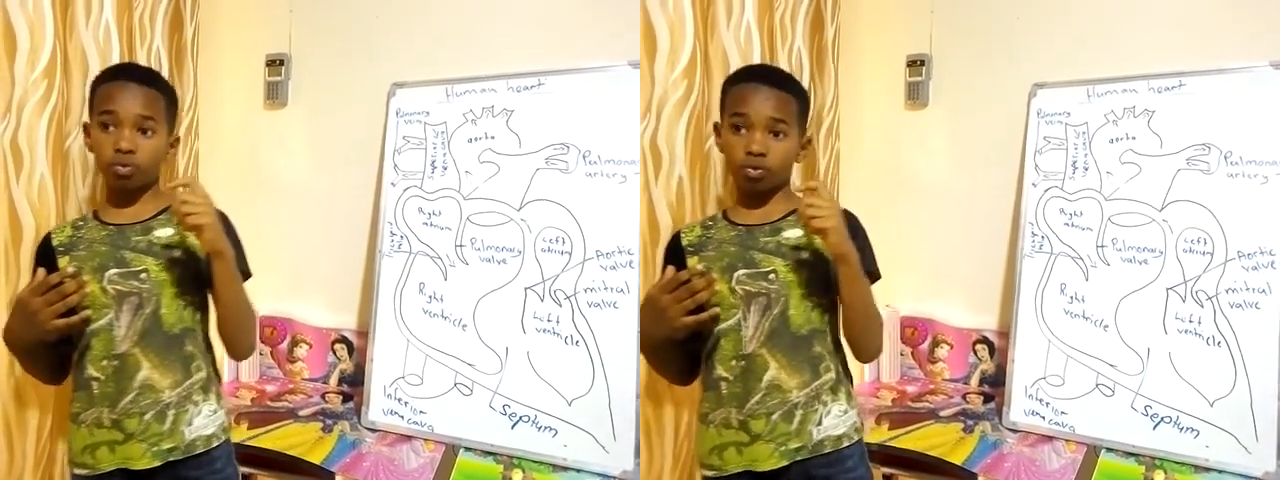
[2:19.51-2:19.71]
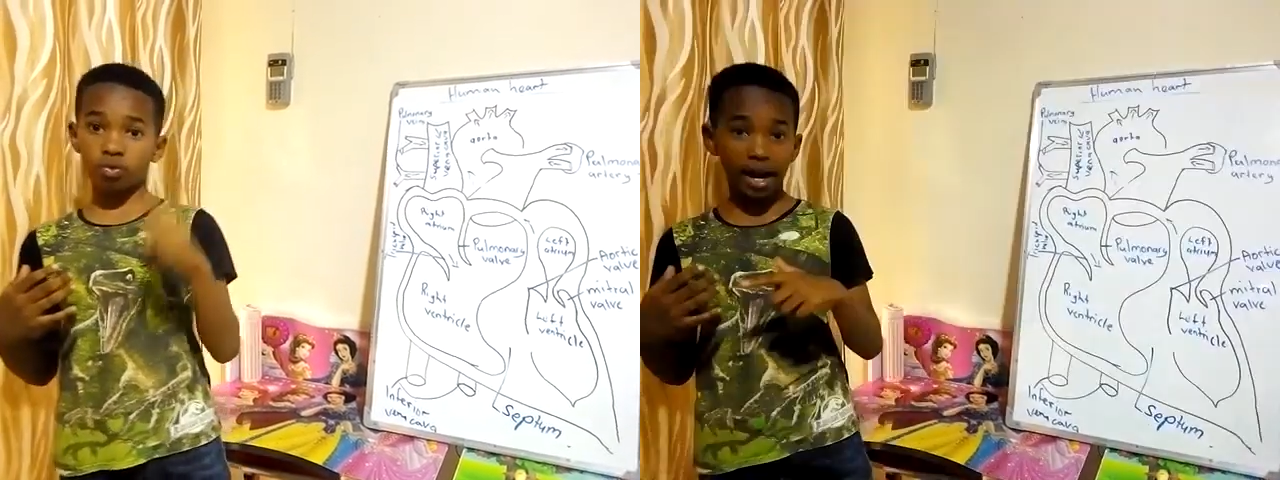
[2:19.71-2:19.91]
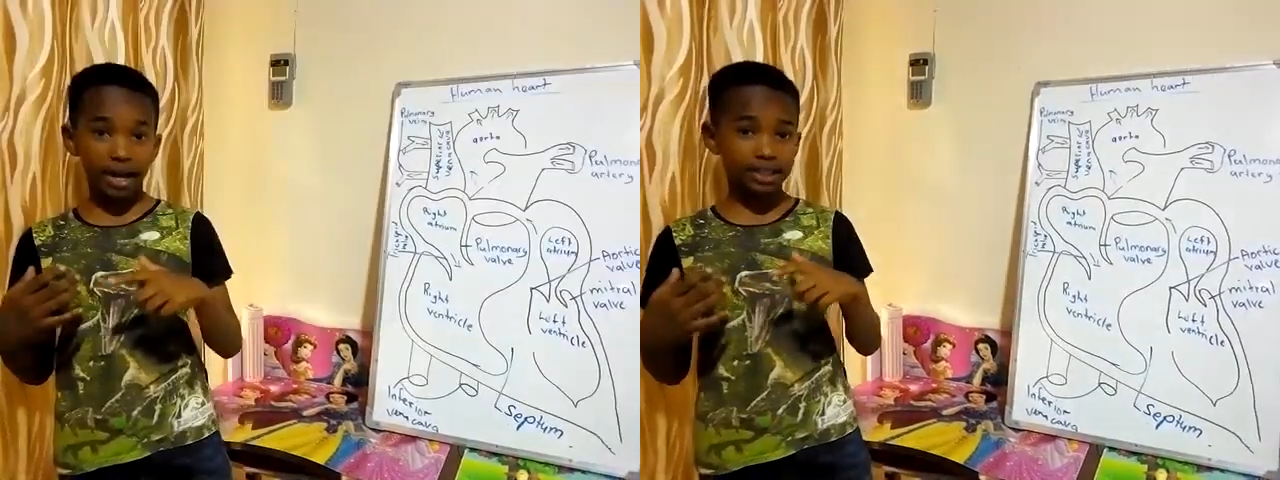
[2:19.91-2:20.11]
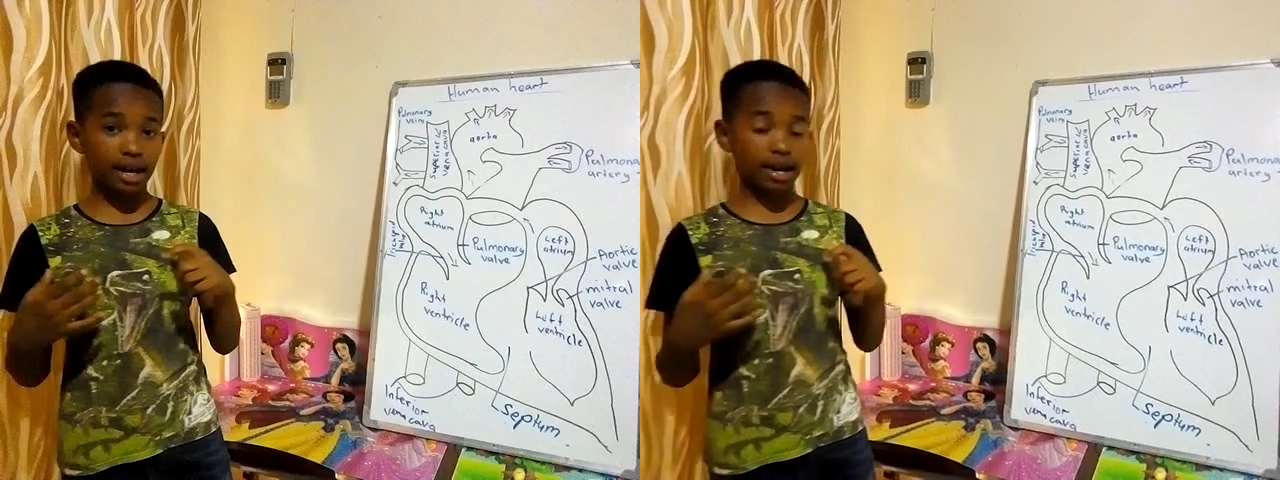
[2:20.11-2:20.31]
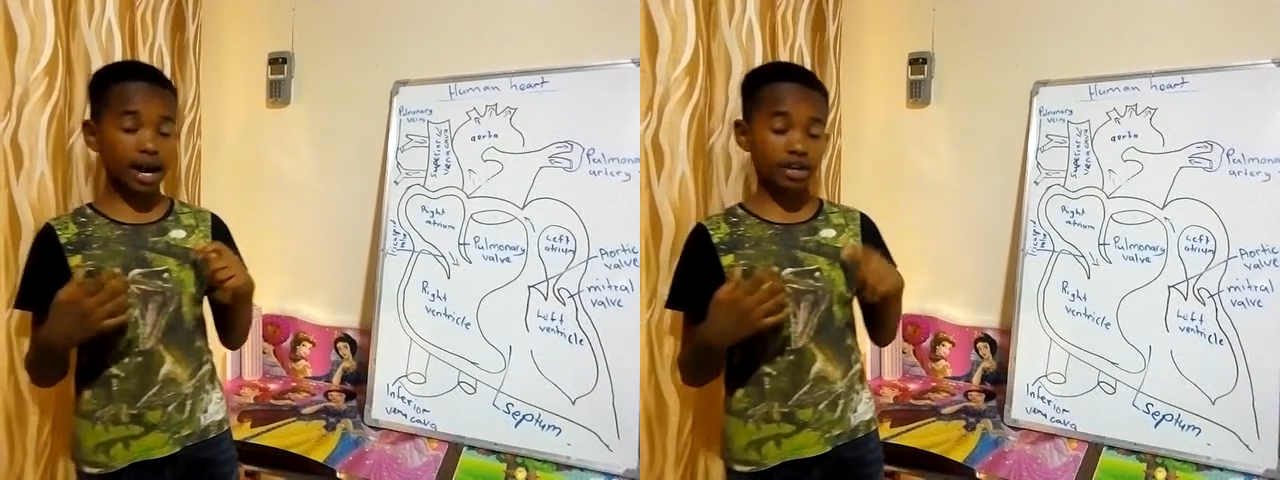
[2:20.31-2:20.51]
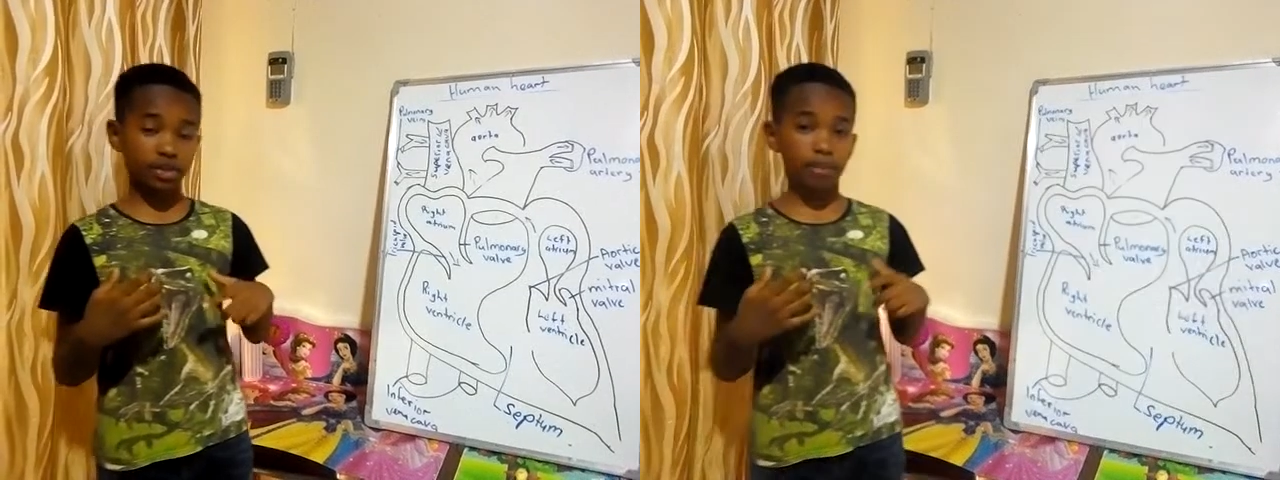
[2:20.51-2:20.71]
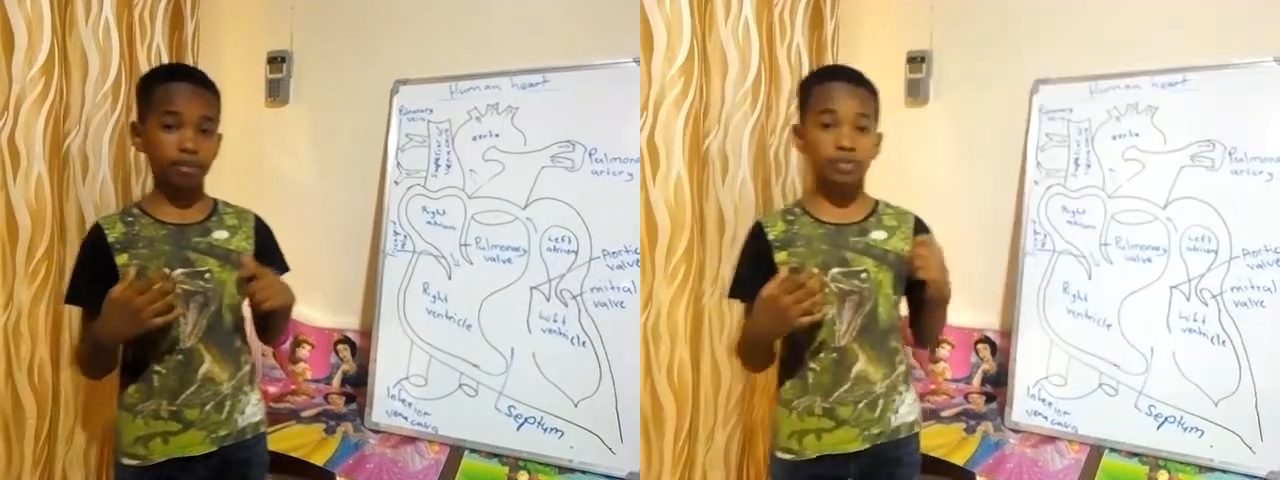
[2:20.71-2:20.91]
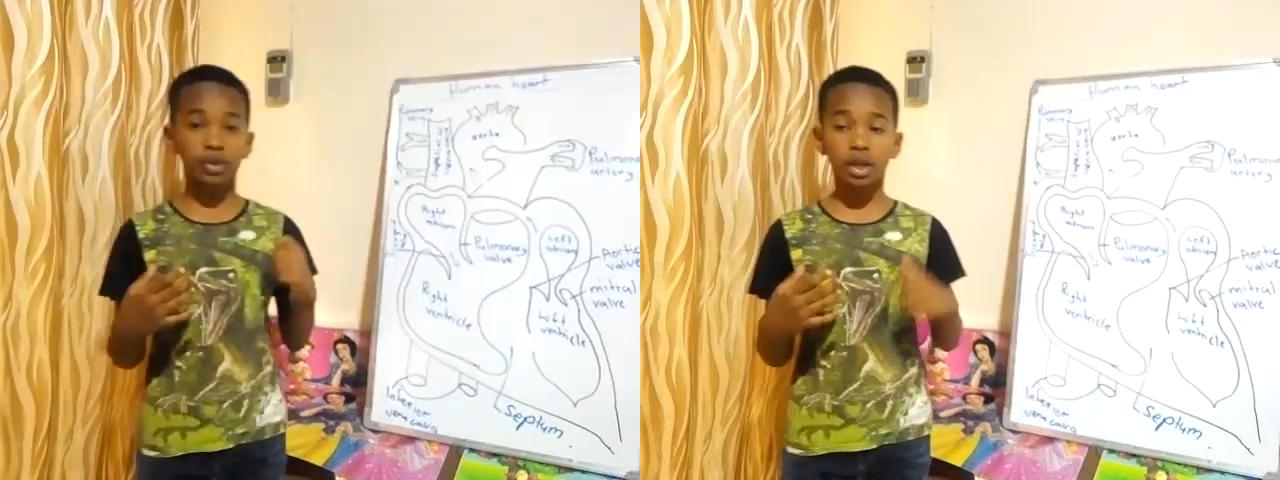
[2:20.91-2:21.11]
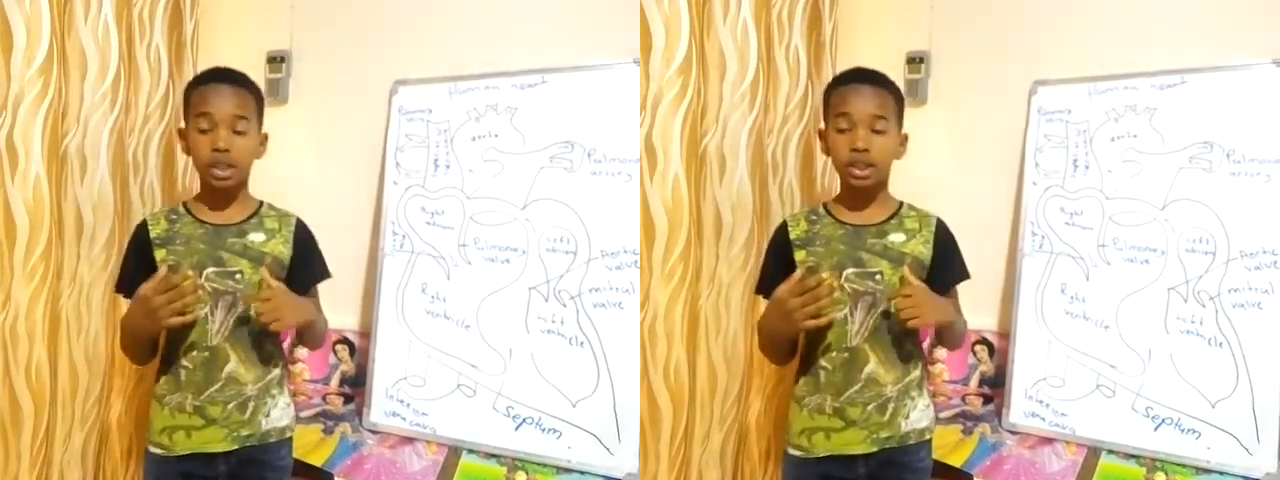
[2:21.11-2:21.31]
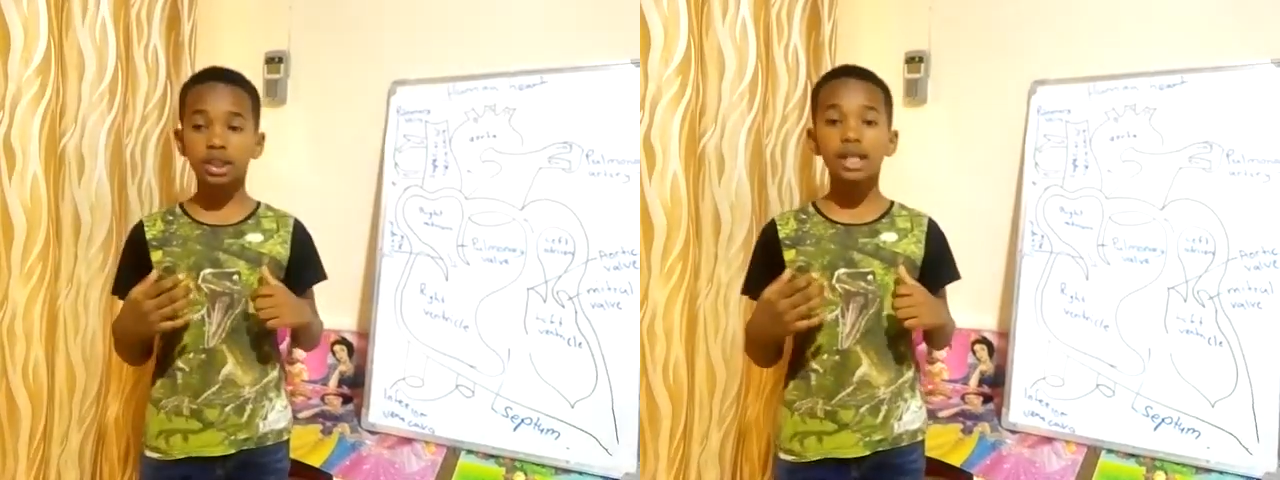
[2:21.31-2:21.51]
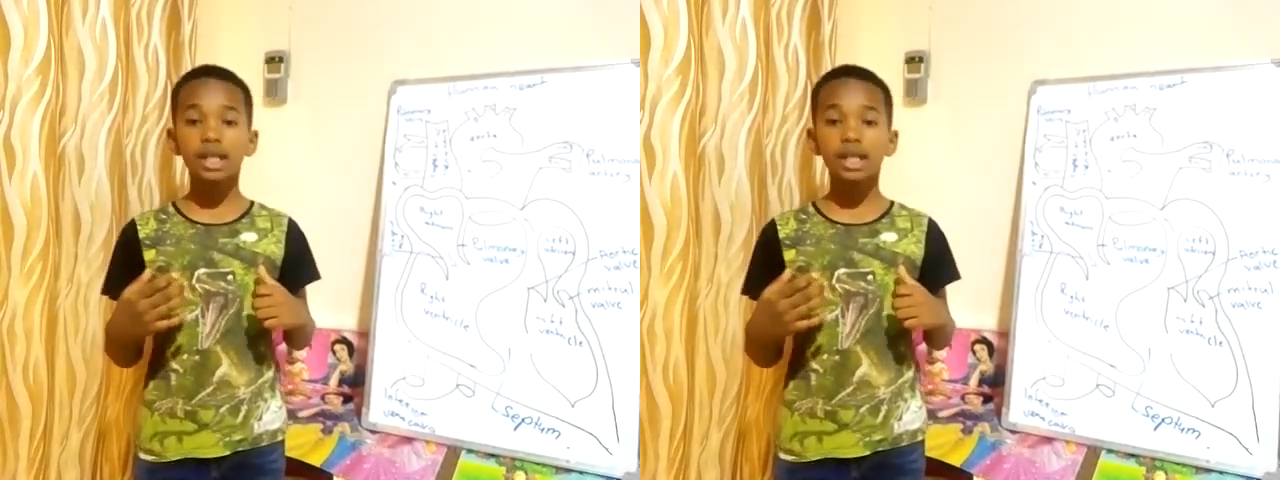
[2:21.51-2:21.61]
right atrium of the heart,